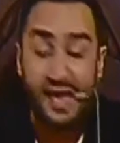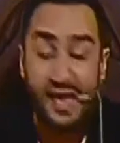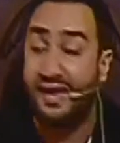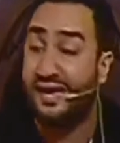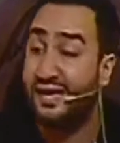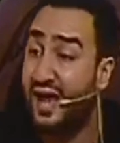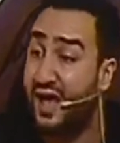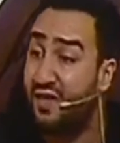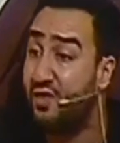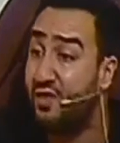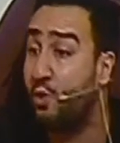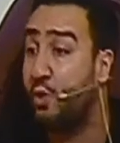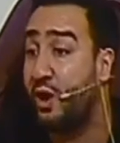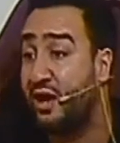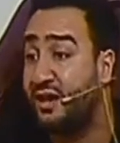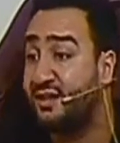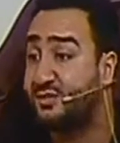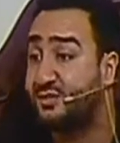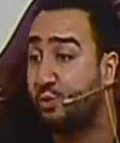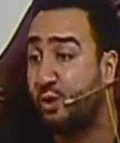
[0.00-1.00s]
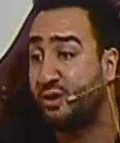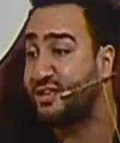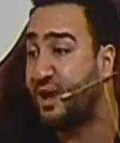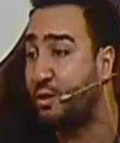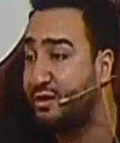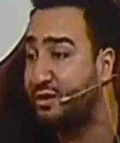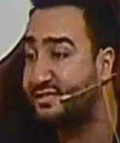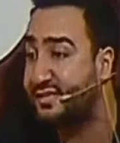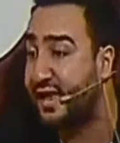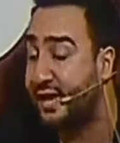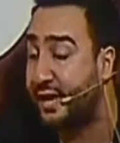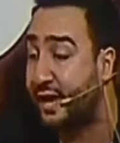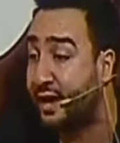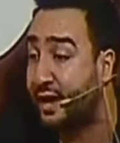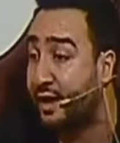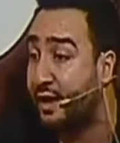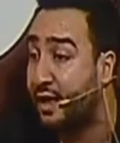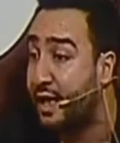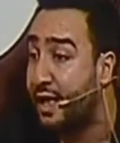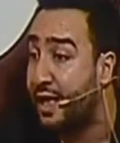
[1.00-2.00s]
In other words, what are we
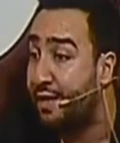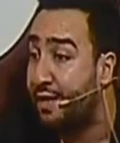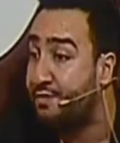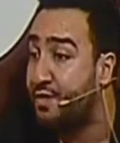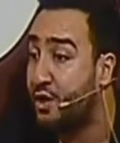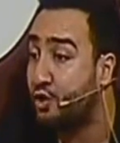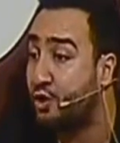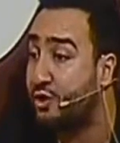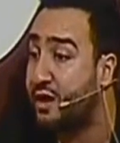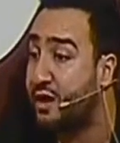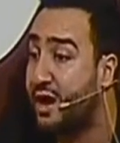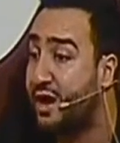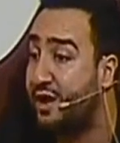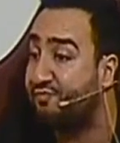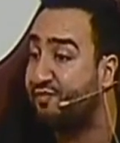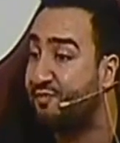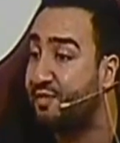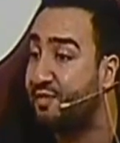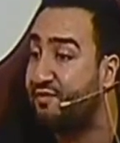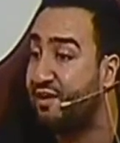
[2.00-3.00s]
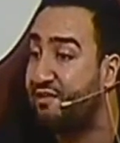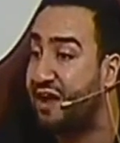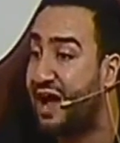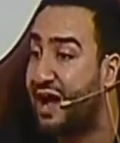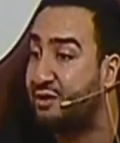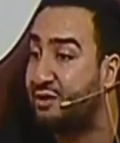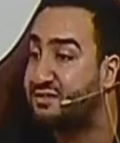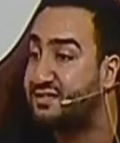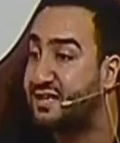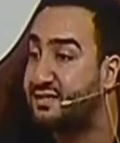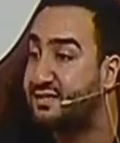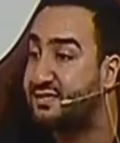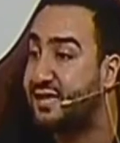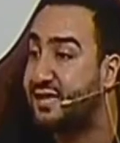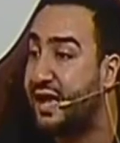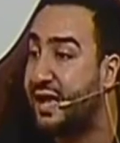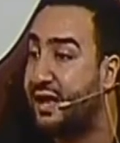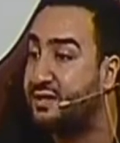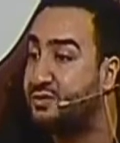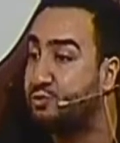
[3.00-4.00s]
saying? The Quran from the very outset
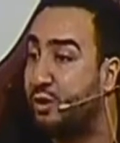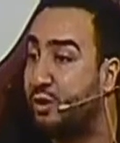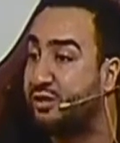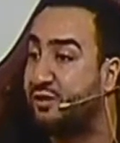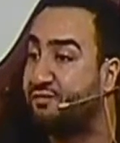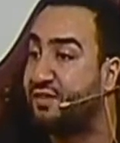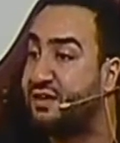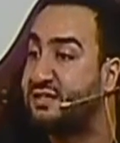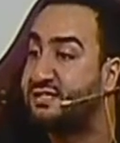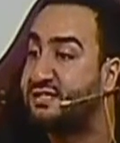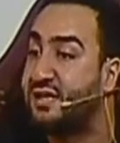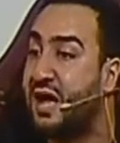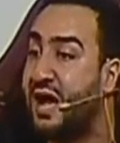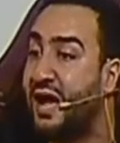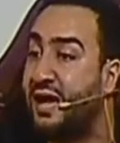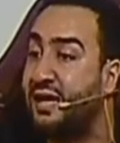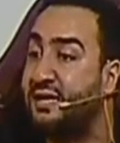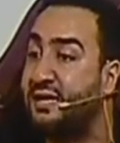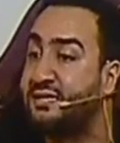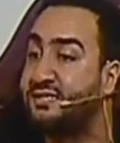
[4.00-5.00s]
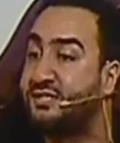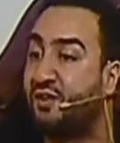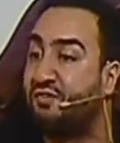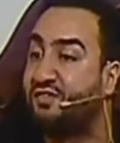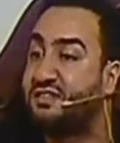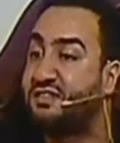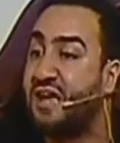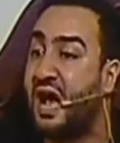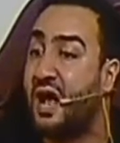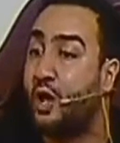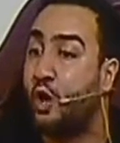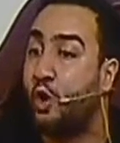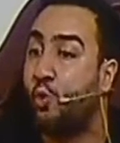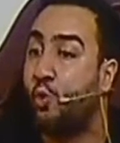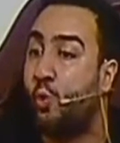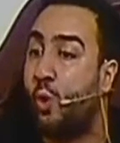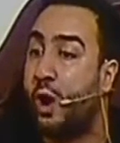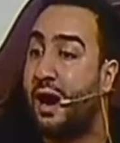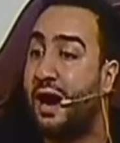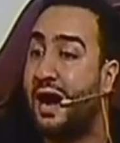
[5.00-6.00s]
said one of the signs of
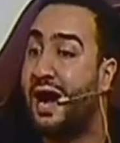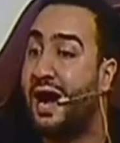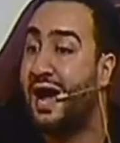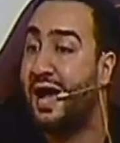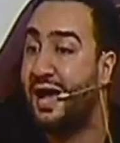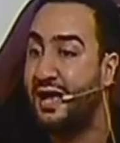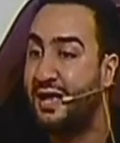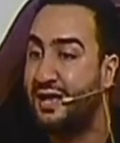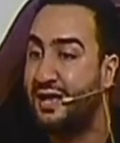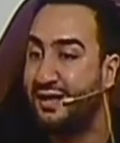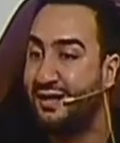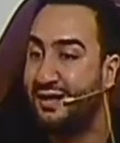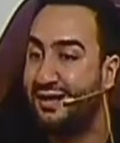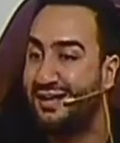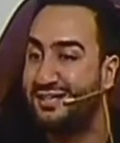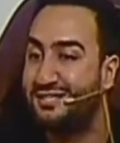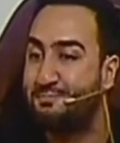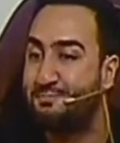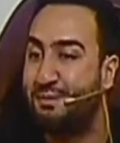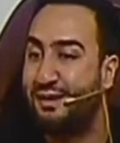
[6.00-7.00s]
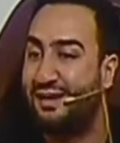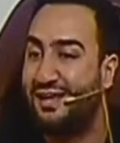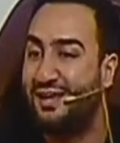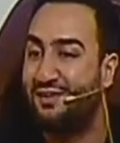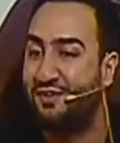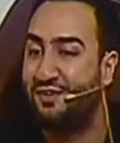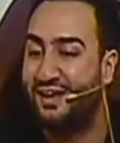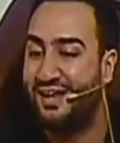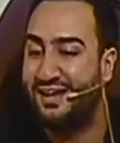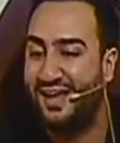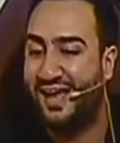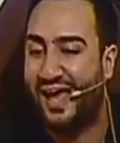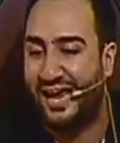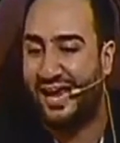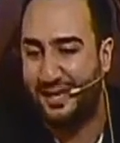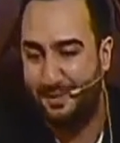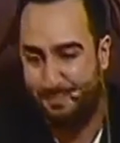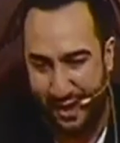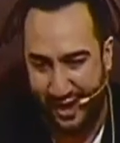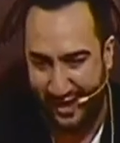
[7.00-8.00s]
taqwa is believing in
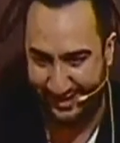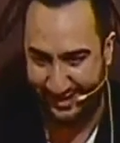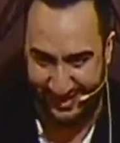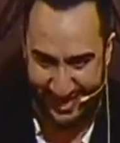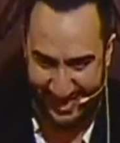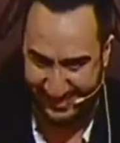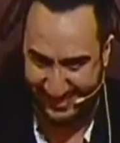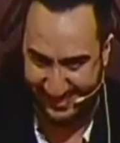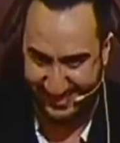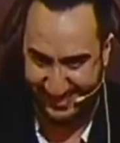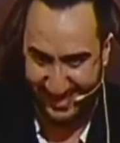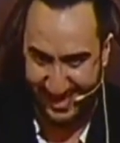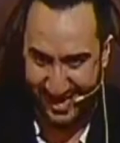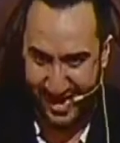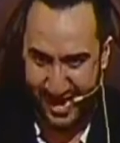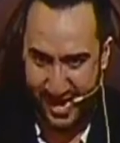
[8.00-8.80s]
ghaibah. Yes?